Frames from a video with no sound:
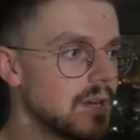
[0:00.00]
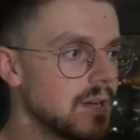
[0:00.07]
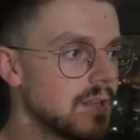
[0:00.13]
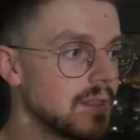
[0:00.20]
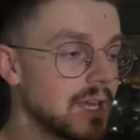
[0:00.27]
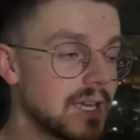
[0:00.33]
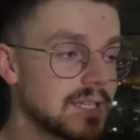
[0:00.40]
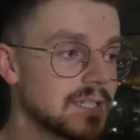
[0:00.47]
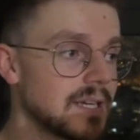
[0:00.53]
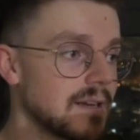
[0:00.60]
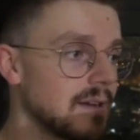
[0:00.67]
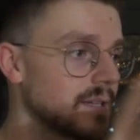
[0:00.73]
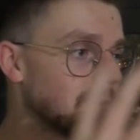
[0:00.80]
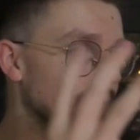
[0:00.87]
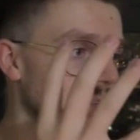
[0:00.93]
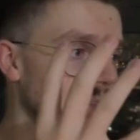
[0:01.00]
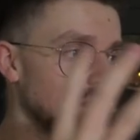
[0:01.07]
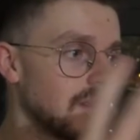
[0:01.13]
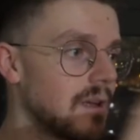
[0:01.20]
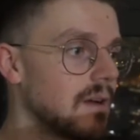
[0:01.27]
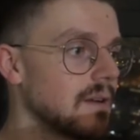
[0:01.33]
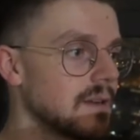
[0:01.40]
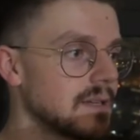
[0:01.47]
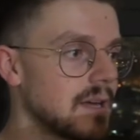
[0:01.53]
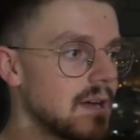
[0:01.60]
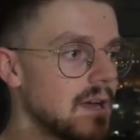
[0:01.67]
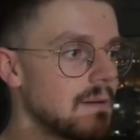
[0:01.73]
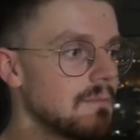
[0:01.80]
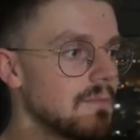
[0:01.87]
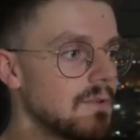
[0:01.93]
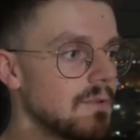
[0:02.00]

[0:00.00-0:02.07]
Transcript: Like I said, I spent a lot of time